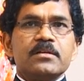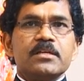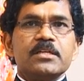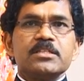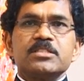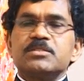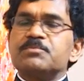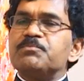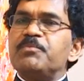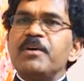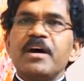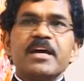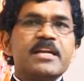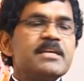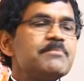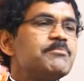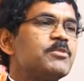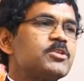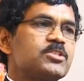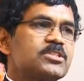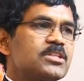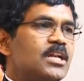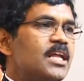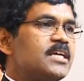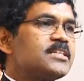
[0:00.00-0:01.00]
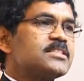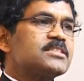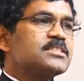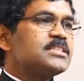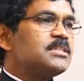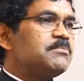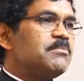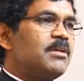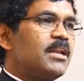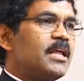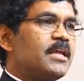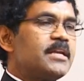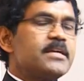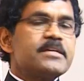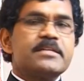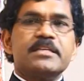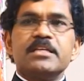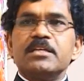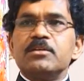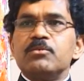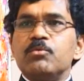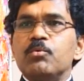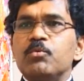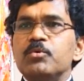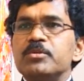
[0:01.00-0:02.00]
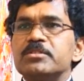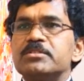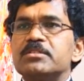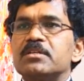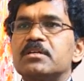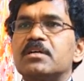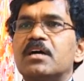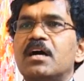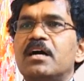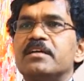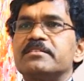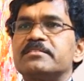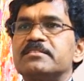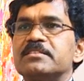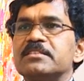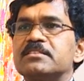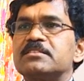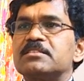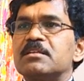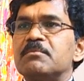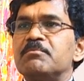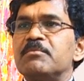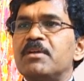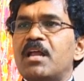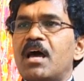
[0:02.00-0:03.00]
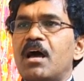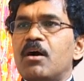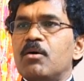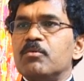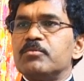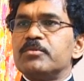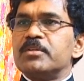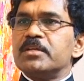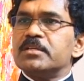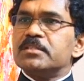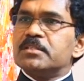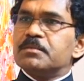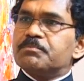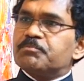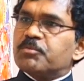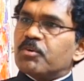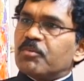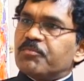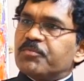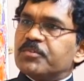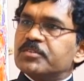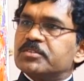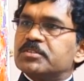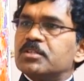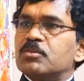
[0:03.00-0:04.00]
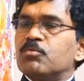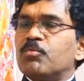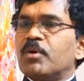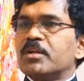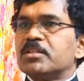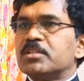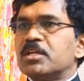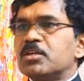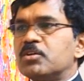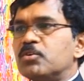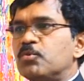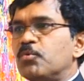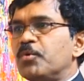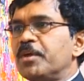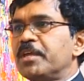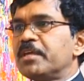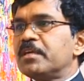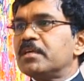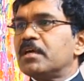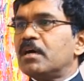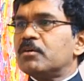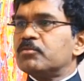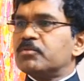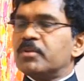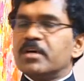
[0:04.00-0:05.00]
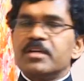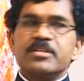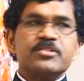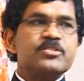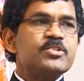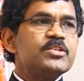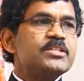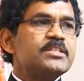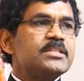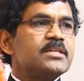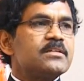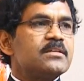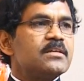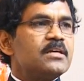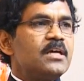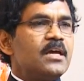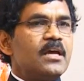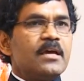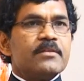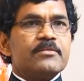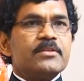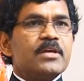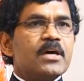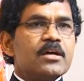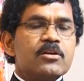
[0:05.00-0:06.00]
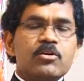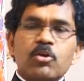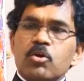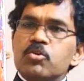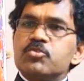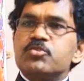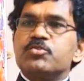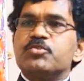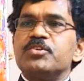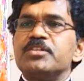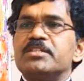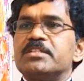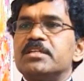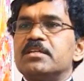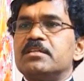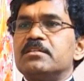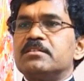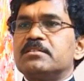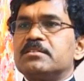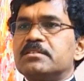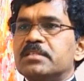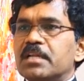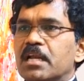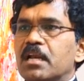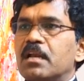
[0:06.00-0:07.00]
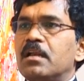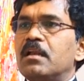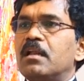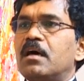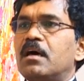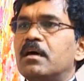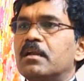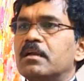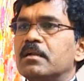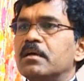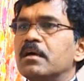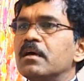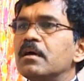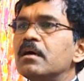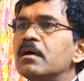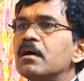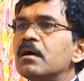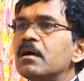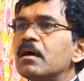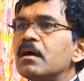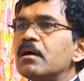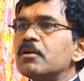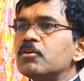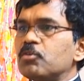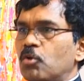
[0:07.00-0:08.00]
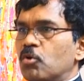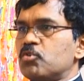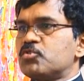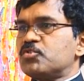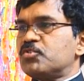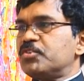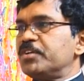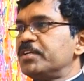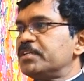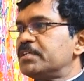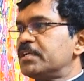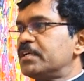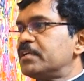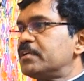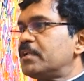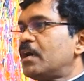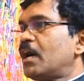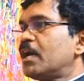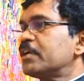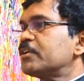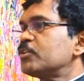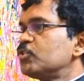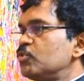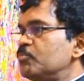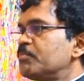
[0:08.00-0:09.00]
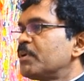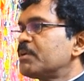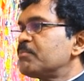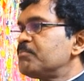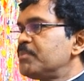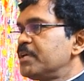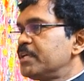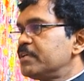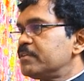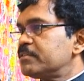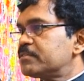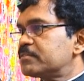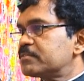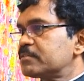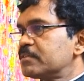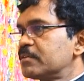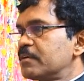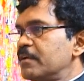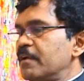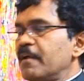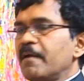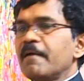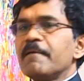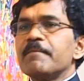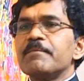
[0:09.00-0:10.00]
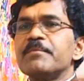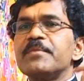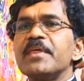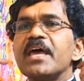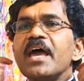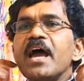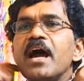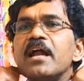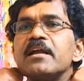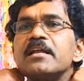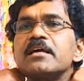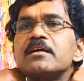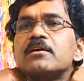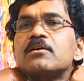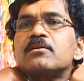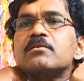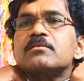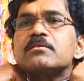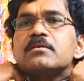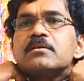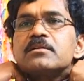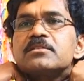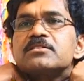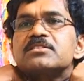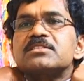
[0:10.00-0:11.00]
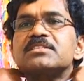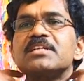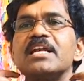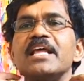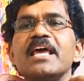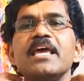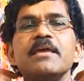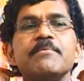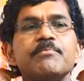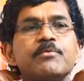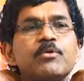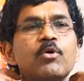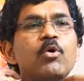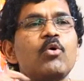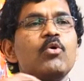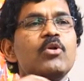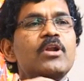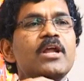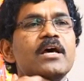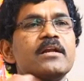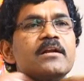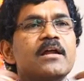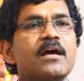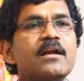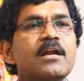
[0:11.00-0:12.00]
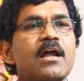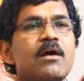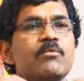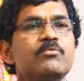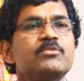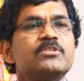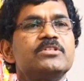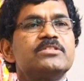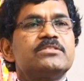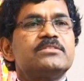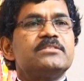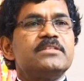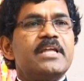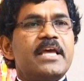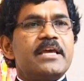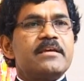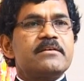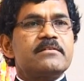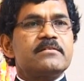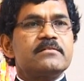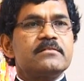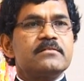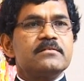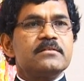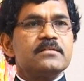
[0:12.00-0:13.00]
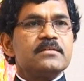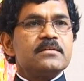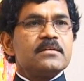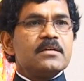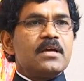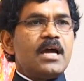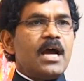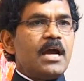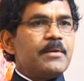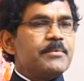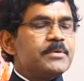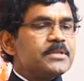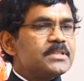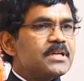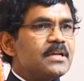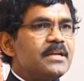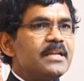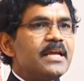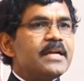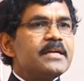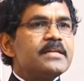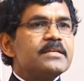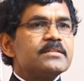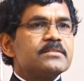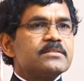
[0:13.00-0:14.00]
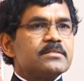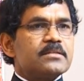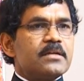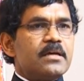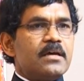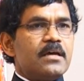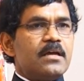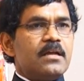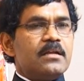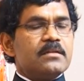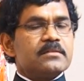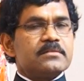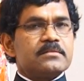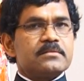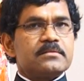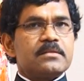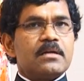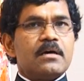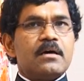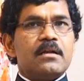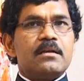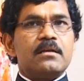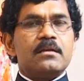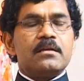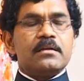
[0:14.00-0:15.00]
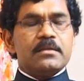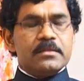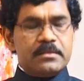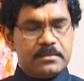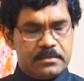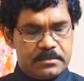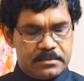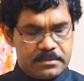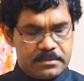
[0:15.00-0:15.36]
it's very much like similarity with the caste system now. The profession, what they're doing, how they're treated. They are not treated, thrall are not treated as human beings. They had a slave collar around this neck. I mean, a lady thrall,